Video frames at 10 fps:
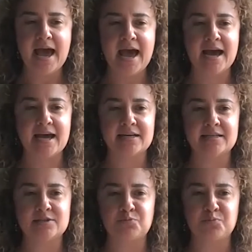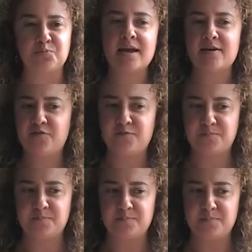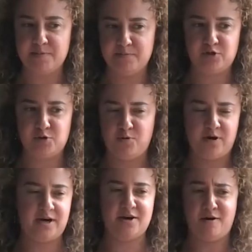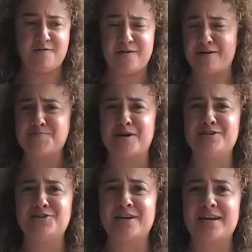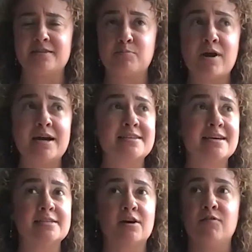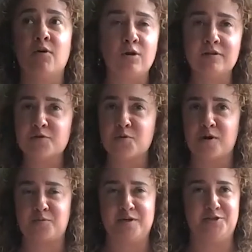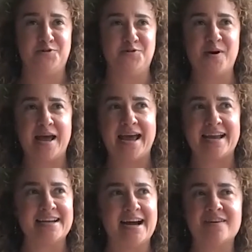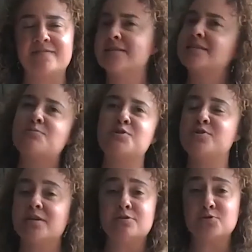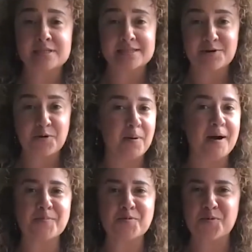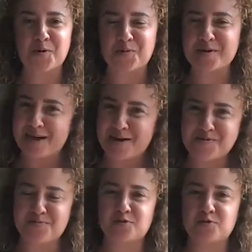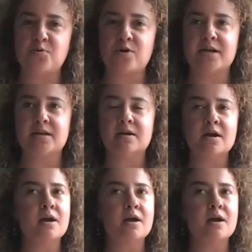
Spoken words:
And if people supported are very much in the process of all of the work we do, and obviously we couldn't do a single POM report without people supported,